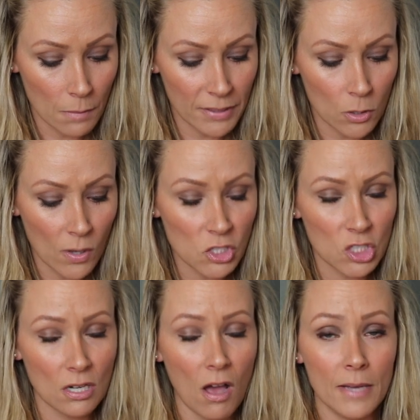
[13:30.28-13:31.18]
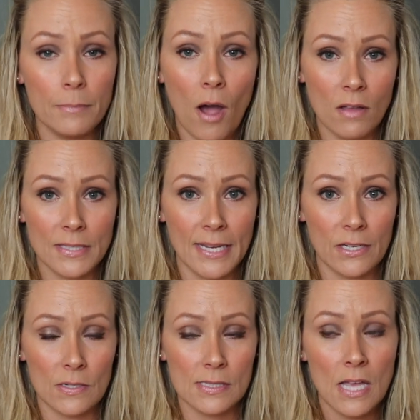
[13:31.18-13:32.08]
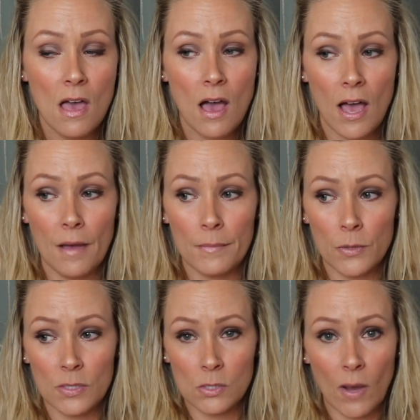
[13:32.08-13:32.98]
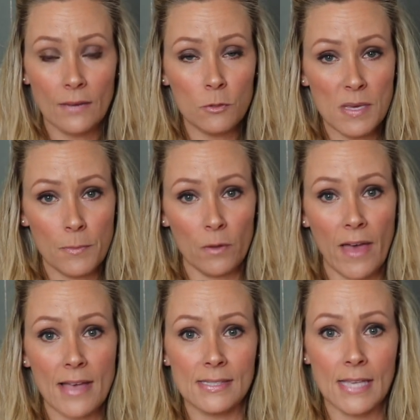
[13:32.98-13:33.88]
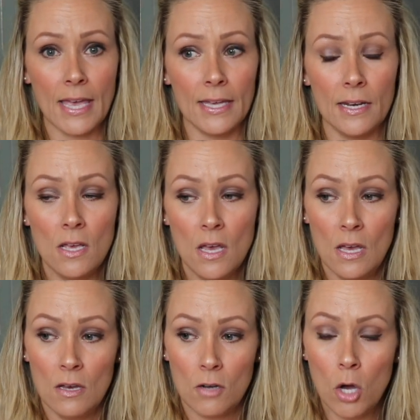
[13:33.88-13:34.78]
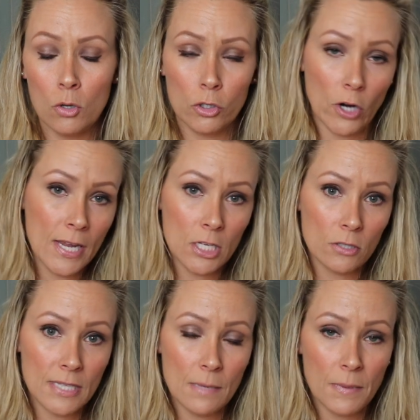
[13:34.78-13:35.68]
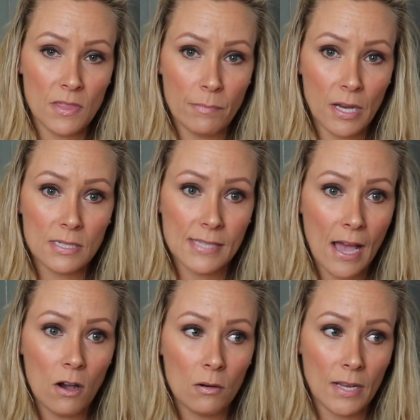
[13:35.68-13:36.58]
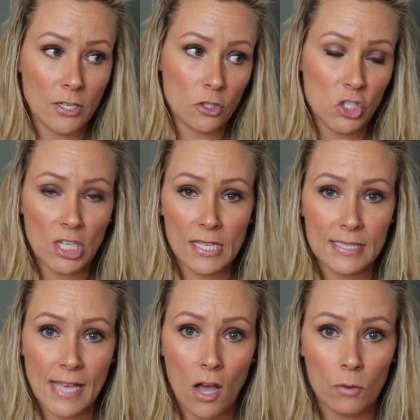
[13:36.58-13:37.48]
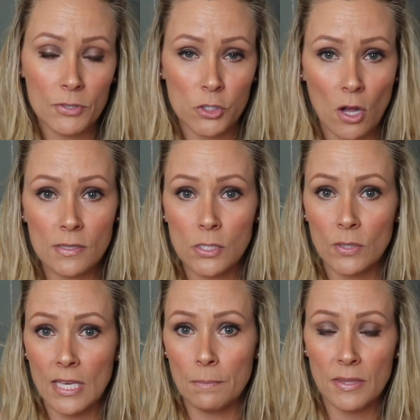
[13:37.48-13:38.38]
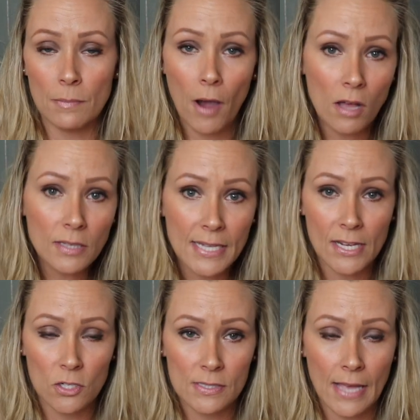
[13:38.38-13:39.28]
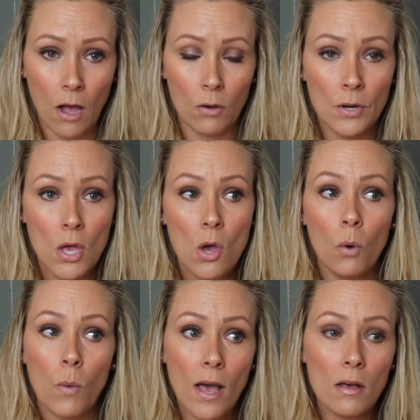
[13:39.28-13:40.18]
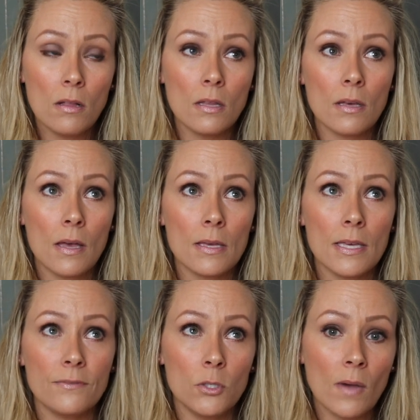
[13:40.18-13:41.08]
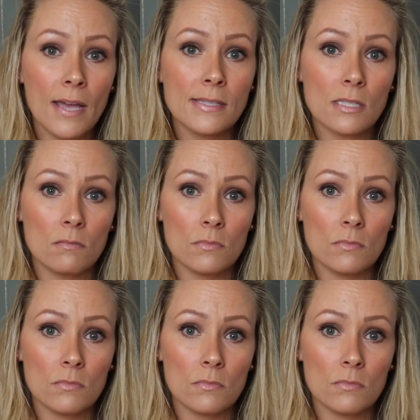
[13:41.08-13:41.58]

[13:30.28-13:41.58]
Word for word: big question on pollinators. Um, there was quite a few people that said, oh, great, you're keeping the bugs out and your chickens out, but you're also keeping the pollinators out. Well, if you guys